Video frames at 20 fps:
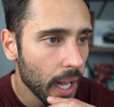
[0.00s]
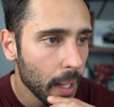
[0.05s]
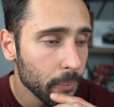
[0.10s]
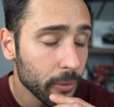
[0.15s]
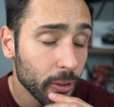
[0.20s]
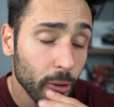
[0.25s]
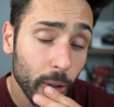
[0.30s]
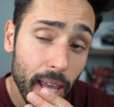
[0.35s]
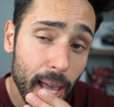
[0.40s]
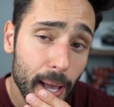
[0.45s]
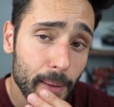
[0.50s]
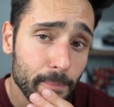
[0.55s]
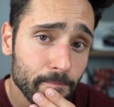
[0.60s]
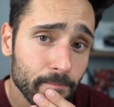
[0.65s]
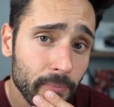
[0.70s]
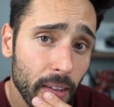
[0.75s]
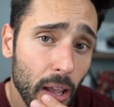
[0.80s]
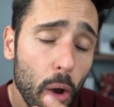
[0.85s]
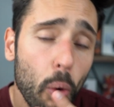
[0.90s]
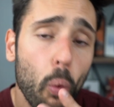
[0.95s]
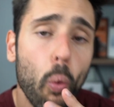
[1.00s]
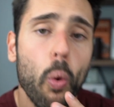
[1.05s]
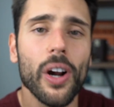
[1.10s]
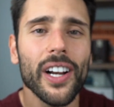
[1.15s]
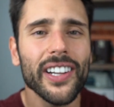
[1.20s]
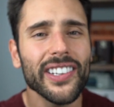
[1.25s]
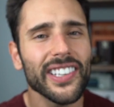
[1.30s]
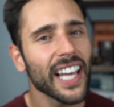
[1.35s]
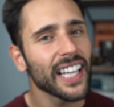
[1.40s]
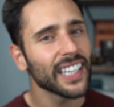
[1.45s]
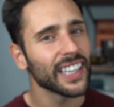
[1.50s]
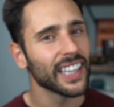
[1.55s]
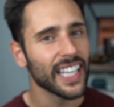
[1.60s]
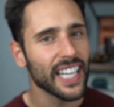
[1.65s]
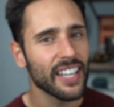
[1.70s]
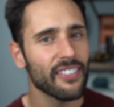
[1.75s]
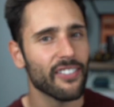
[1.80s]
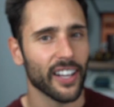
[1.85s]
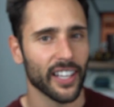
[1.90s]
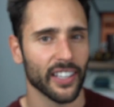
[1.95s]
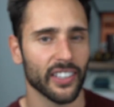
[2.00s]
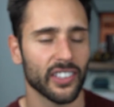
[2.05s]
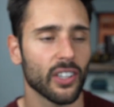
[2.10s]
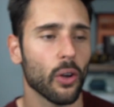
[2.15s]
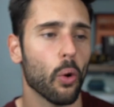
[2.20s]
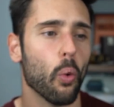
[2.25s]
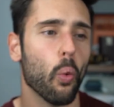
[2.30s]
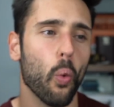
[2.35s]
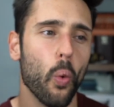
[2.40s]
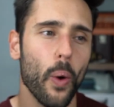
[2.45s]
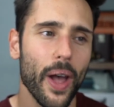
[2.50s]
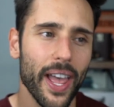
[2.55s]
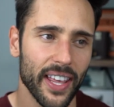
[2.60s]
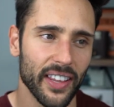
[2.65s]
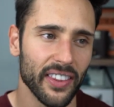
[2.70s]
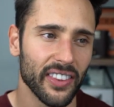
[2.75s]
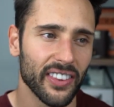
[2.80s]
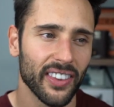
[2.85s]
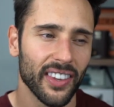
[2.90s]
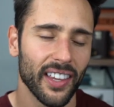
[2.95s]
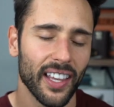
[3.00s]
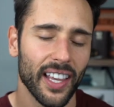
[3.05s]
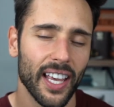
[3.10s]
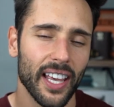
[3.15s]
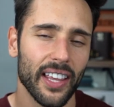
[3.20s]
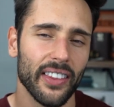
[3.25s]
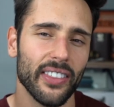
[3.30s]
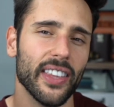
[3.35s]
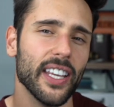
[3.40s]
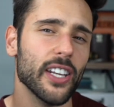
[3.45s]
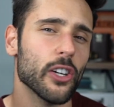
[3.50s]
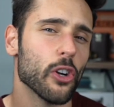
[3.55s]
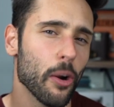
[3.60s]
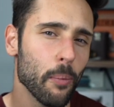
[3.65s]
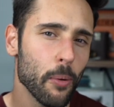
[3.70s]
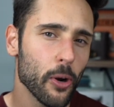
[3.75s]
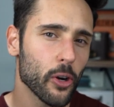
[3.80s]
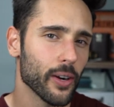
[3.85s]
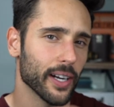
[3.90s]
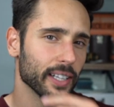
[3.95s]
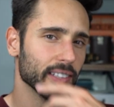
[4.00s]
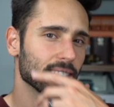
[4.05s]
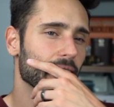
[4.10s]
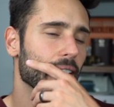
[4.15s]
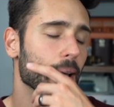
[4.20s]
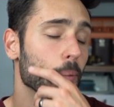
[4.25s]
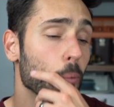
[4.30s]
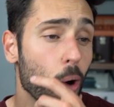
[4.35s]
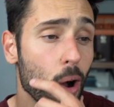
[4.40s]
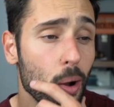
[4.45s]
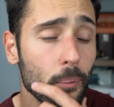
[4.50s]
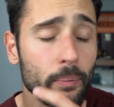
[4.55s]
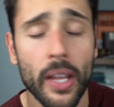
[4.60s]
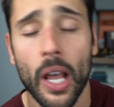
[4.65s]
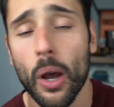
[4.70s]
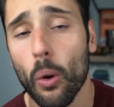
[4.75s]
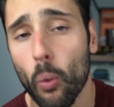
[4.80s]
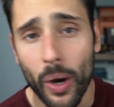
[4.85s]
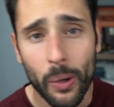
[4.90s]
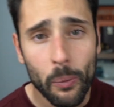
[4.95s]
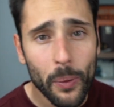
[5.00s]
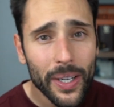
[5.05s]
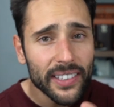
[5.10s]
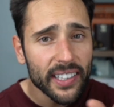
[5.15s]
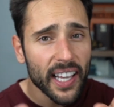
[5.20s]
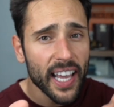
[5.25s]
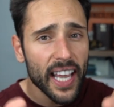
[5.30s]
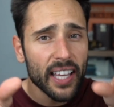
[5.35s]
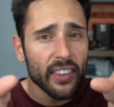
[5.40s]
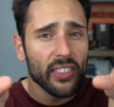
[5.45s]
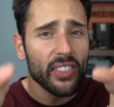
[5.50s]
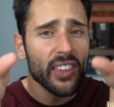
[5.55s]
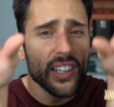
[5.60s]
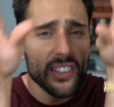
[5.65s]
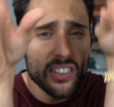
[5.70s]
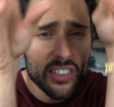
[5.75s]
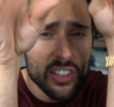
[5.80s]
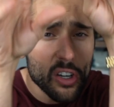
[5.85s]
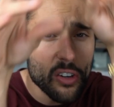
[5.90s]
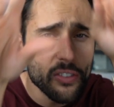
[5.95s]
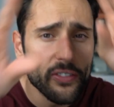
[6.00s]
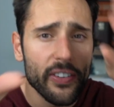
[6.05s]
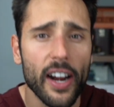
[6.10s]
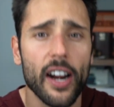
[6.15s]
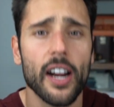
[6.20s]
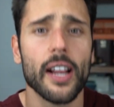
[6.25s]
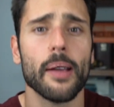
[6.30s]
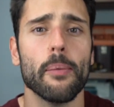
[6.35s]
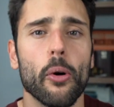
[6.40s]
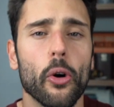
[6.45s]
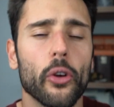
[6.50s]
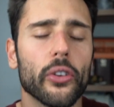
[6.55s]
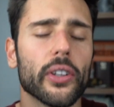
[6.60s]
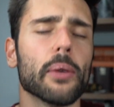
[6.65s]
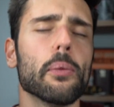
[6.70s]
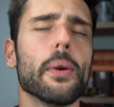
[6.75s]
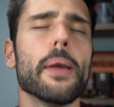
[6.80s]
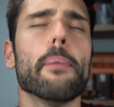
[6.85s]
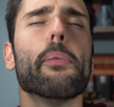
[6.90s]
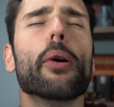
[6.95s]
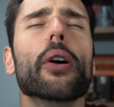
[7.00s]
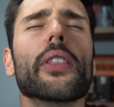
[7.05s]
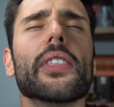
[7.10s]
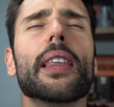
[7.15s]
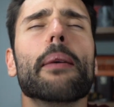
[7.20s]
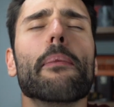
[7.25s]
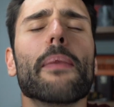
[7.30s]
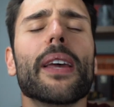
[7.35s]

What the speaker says: So yeah, where does that leave us with the Nurburgring time? Well, when we take these little variables and we put them